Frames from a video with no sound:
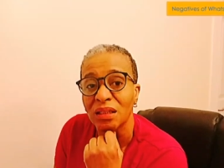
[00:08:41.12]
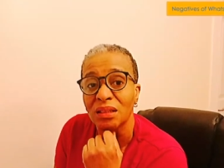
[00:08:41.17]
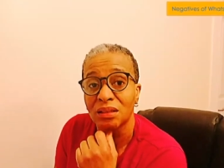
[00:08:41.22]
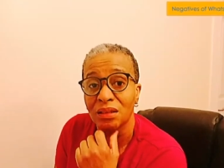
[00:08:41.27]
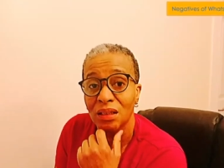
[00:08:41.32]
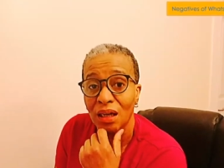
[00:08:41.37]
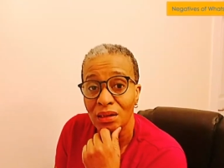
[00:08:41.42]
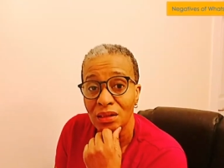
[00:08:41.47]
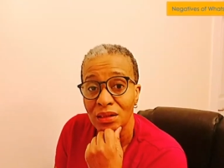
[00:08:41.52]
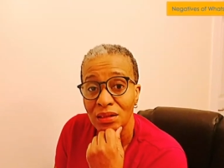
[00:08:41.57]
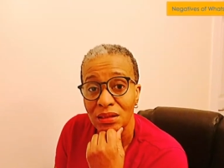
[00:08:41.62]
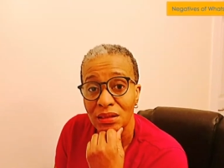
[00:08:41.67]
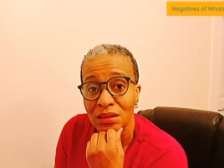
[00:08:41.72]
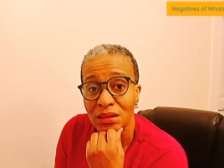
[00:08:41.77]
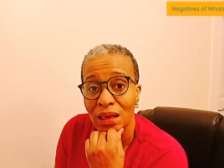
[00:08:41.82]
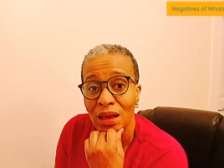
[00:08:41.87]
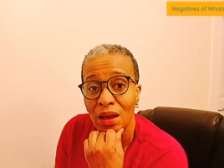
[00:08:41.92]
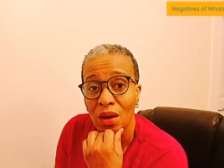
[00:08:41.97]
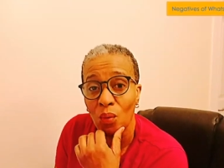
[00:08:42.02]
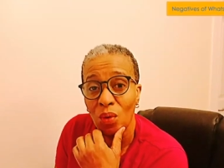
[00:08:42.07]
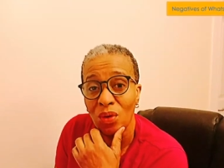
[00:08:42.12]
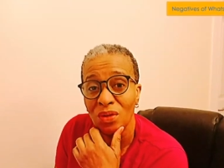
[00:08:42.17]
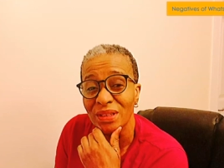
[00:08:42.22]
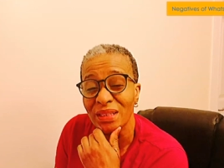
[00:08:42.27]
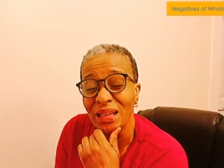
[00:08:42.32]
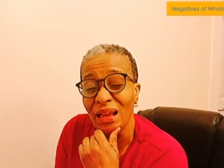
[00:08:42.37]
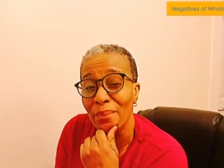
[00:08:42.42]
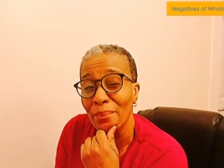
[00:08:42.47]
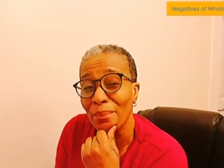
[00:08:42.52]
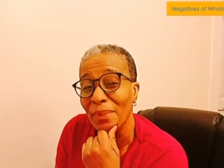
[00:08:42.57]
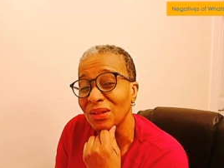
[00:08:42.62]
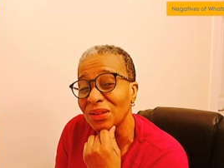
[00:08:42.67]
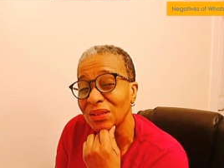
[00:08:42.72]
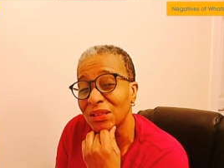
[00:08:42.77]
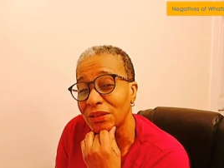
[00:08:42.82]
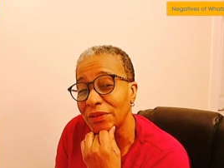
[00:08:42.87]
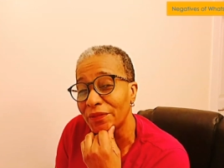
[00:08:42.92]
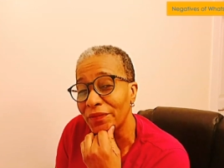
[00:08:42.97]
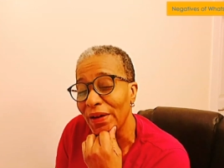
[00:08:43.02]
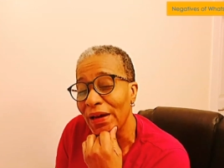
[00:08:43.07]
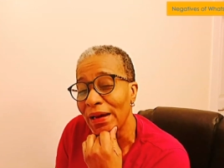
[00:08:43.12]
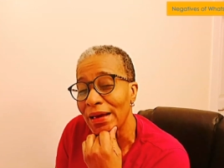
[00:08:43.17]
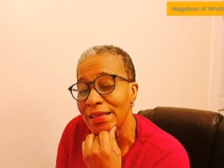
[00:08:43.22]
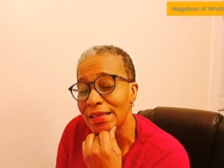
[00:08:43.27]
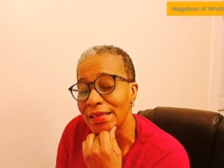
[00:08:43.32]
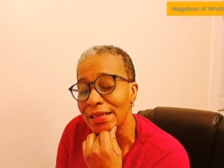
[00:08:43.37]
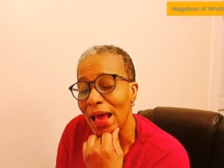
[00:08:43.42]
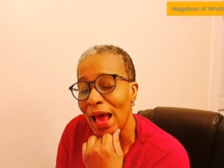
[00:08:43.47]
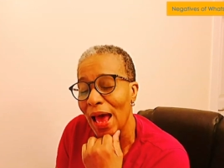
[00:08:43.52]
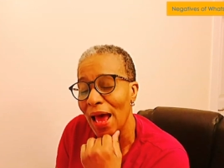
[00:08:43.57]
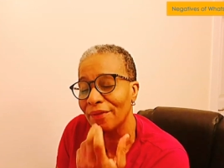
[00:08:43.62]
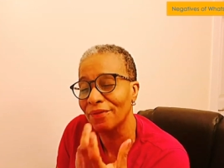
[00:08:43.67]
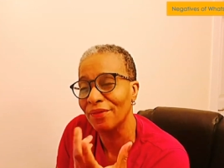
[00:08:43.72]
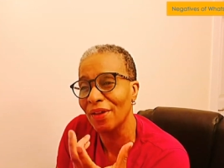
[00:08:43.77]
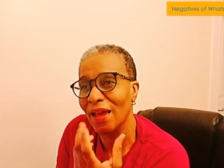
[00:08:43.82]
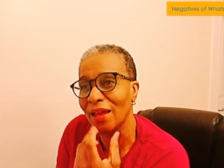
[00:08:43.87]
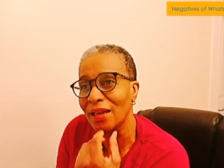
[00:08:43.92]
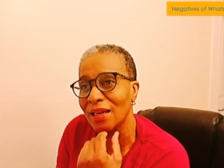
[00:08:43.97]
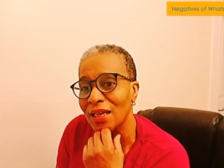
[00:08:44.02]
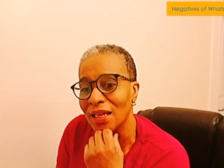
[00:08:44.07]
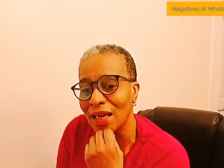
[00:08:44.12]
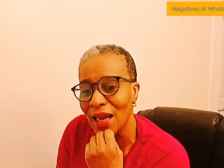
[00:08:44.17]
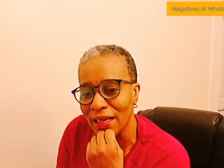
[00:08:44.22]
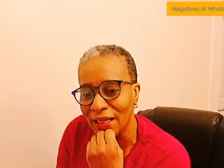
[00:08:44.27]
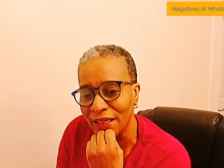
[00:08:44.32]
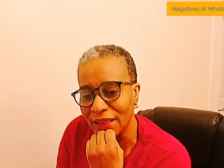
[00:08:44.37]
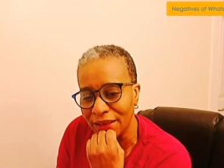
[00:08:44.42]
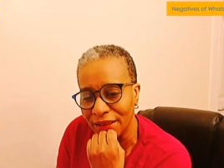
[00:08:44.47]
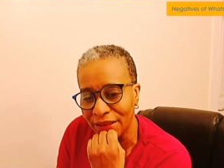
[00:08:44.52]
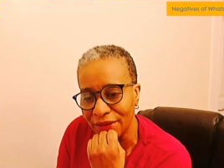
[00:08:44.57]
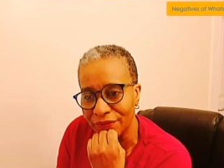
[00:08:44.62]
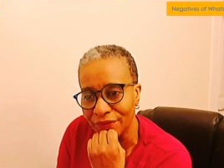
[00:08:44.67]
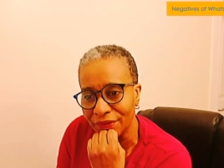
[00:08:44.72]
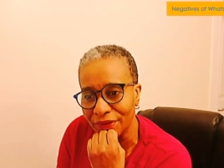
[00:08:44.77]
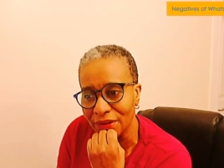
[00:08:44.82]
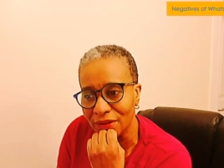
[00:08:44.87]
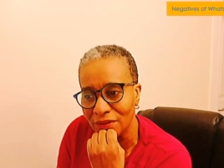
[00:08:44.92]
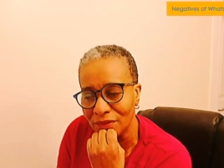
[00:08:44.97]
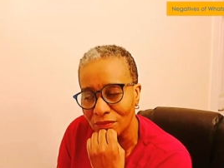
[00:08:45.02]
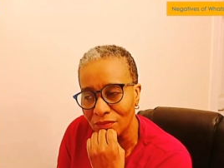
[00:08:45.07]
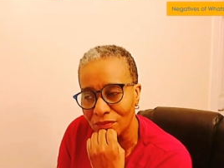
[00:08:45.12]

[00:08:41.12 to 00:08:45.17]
Does WhatsApp multi-device have any negatives?